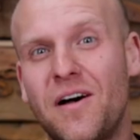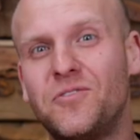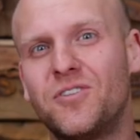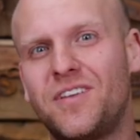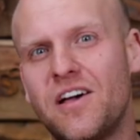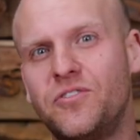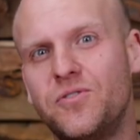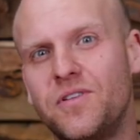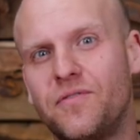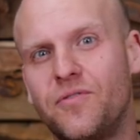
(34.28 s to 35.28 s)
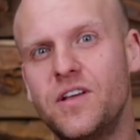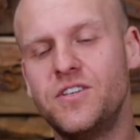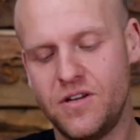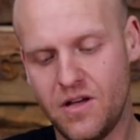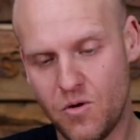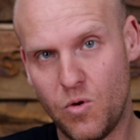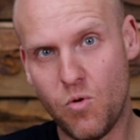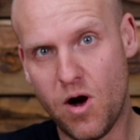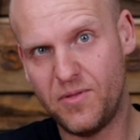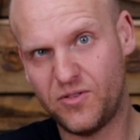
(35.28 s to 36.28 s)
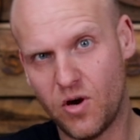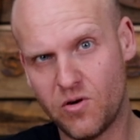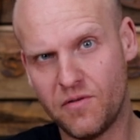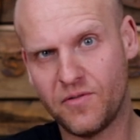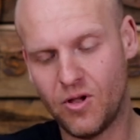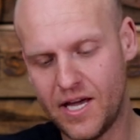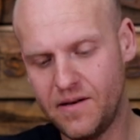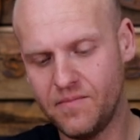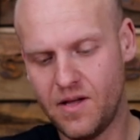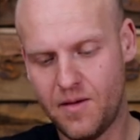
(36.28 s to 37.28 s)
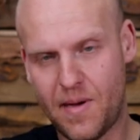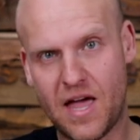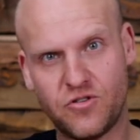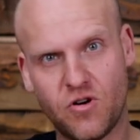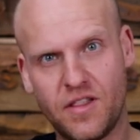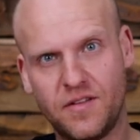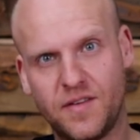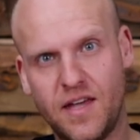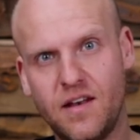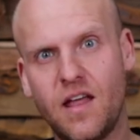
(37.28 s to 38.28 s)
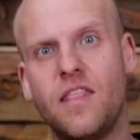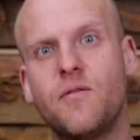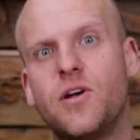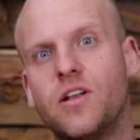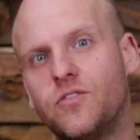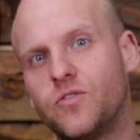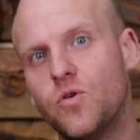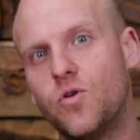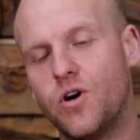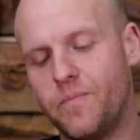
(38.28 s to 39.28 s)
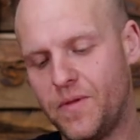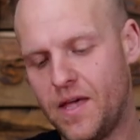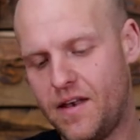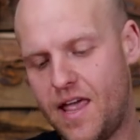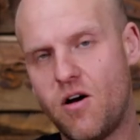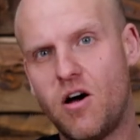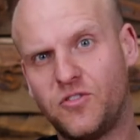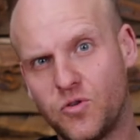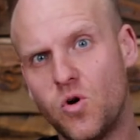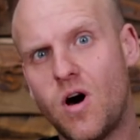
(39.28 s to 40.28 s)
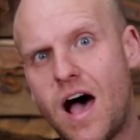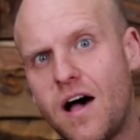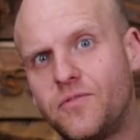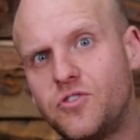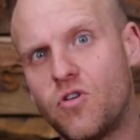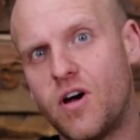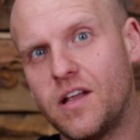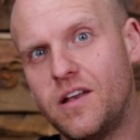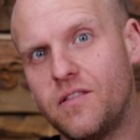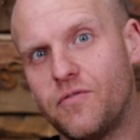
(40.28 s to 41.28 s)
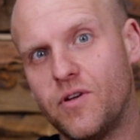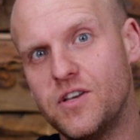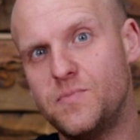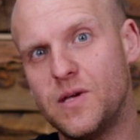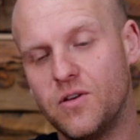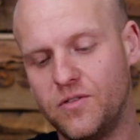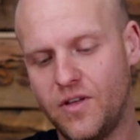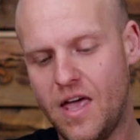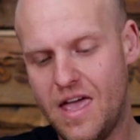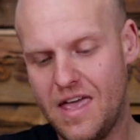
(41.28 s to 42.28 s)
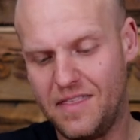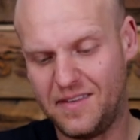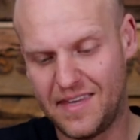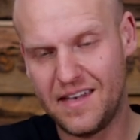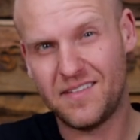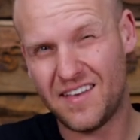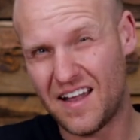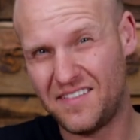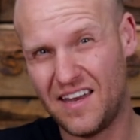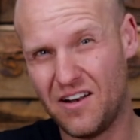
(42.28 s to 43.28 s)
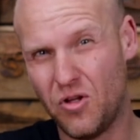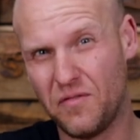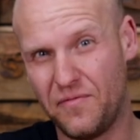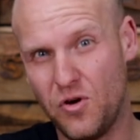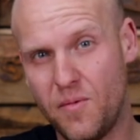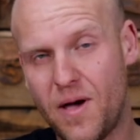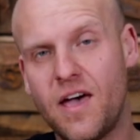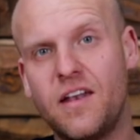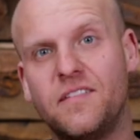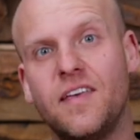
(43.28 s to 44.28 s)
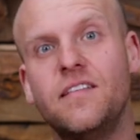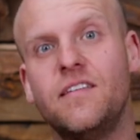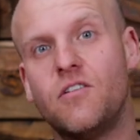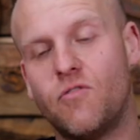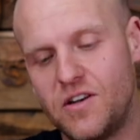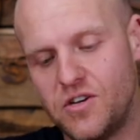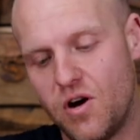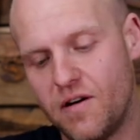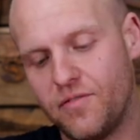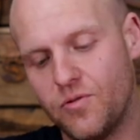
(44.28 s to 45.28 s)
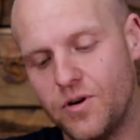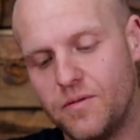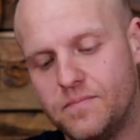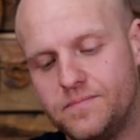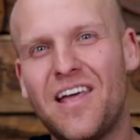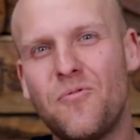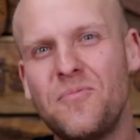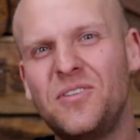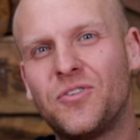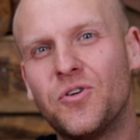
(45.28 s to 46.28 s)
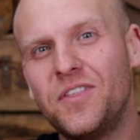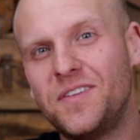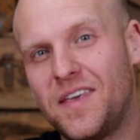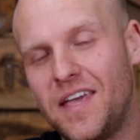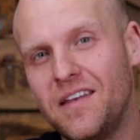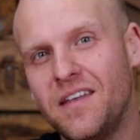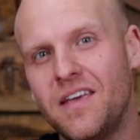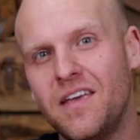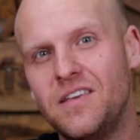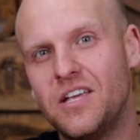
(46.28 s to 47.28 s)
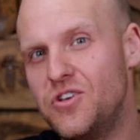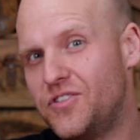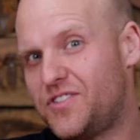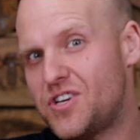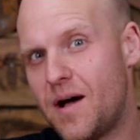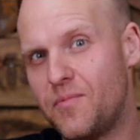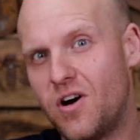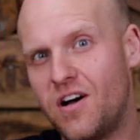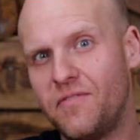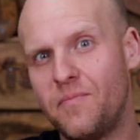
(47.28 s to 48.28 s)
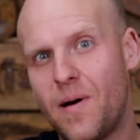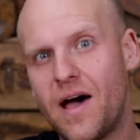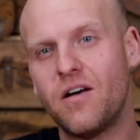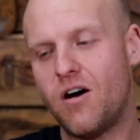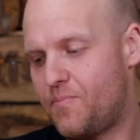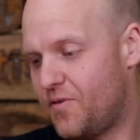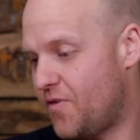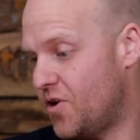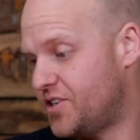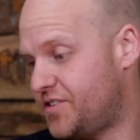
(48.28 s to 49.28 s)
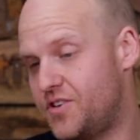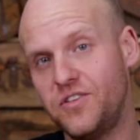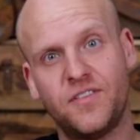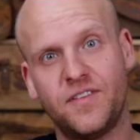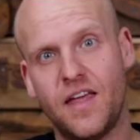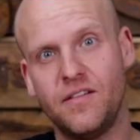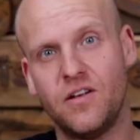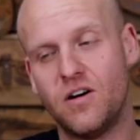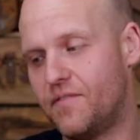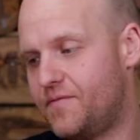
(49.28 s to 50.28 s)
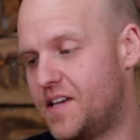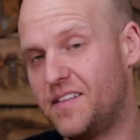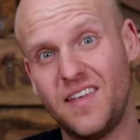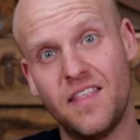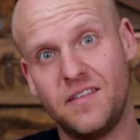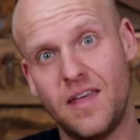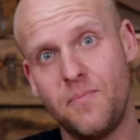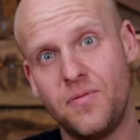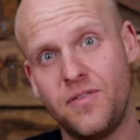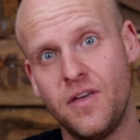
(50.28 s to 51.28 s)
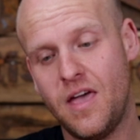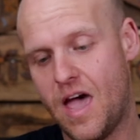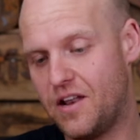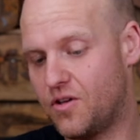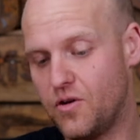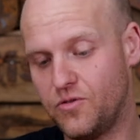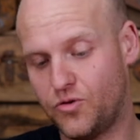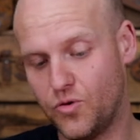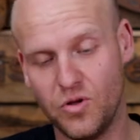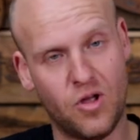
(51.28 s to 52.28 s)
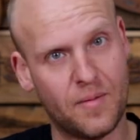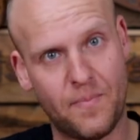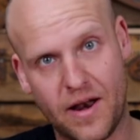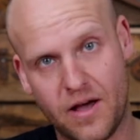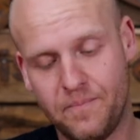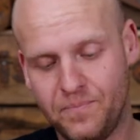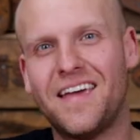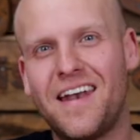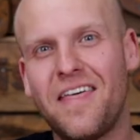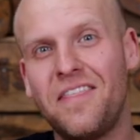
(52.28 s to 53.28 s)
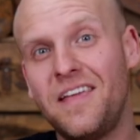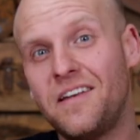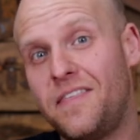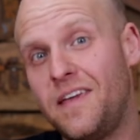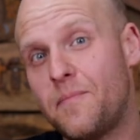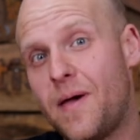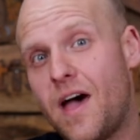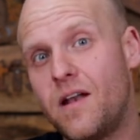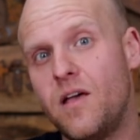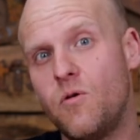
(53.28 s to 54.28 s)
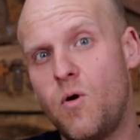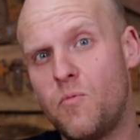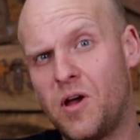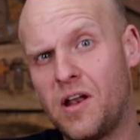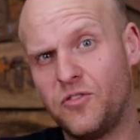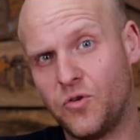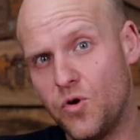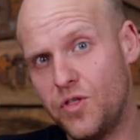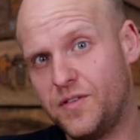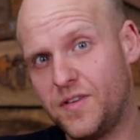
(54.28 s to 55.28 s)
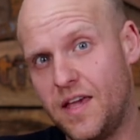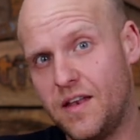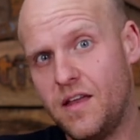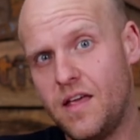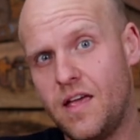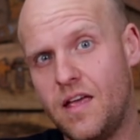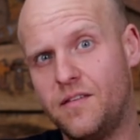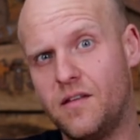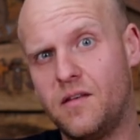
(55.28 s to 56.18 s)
after a day or two in the fridge, we wipe the salt off clean, pat dry the skin, and then we're going to score it. Now, I score after drying it in the fridge because the skin starts to get a lot firmer and it's easier to run your knife through it. Now, when we score the skin, you can use a sharp knife, but I prefer just to use a Stanley knife. You can set the depth and it goes through it like butter. Another thing to think about when we're going to score the skin is that